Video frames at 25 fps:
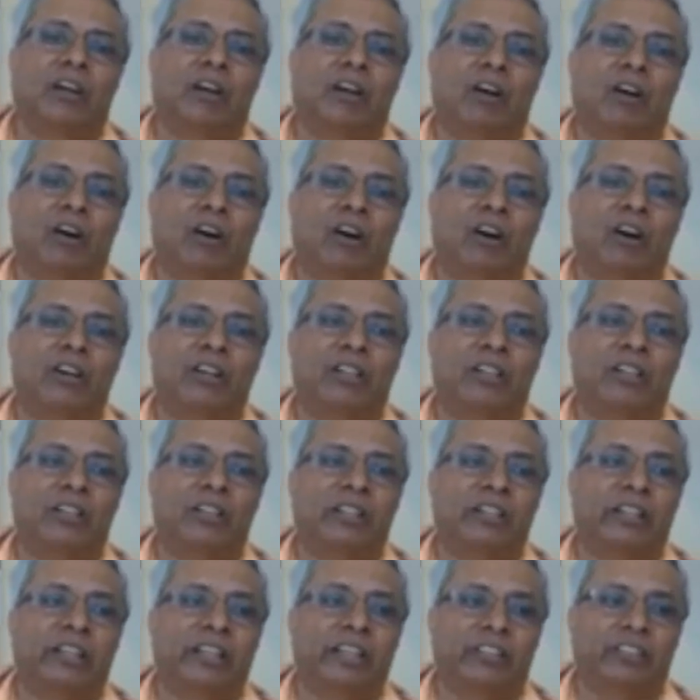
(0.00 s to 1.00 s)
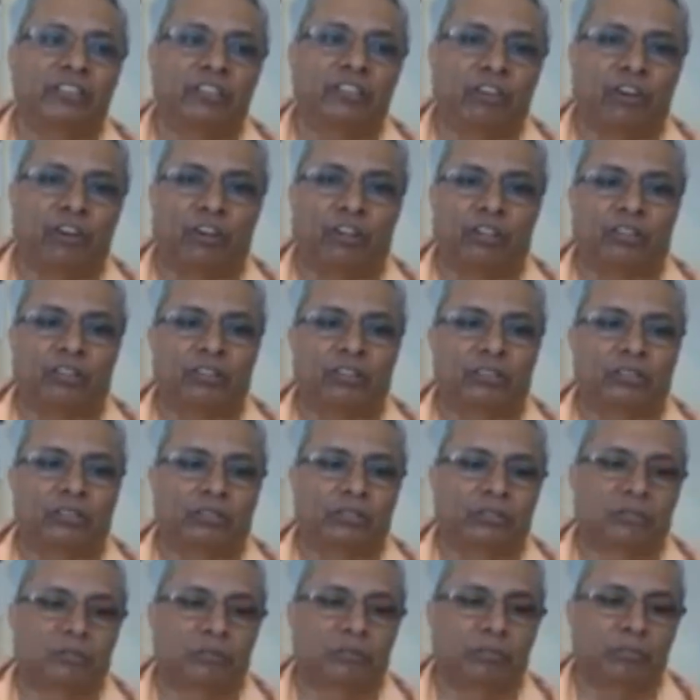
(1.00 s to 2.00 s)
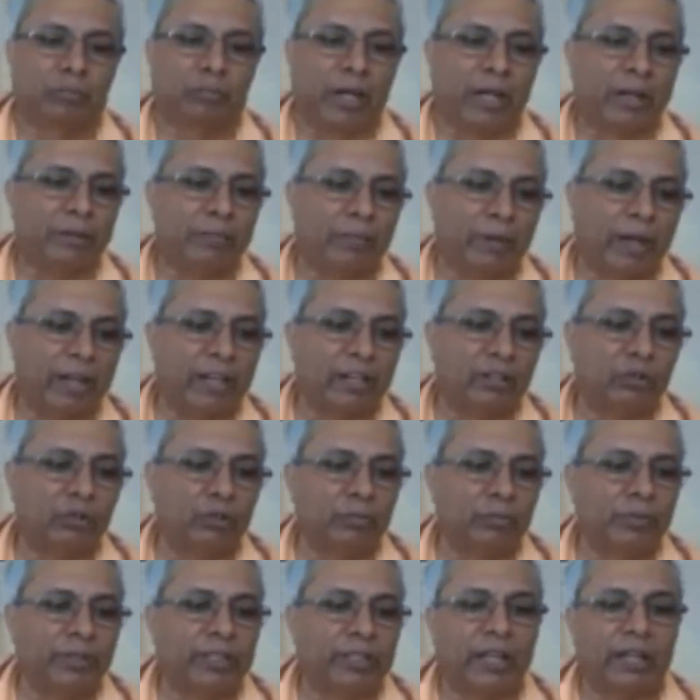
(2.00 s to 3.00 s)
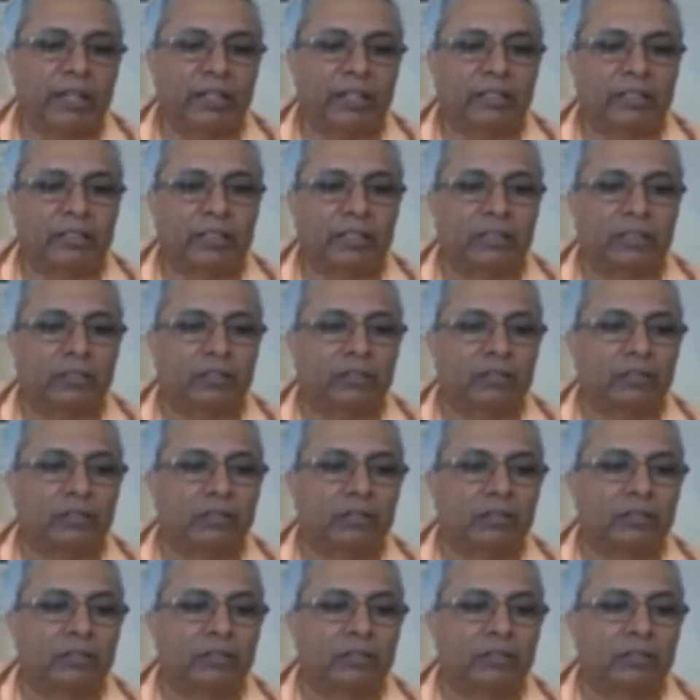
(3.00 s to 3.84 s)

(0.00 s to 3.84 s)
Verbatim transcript: or a thought my and it's 4.30 here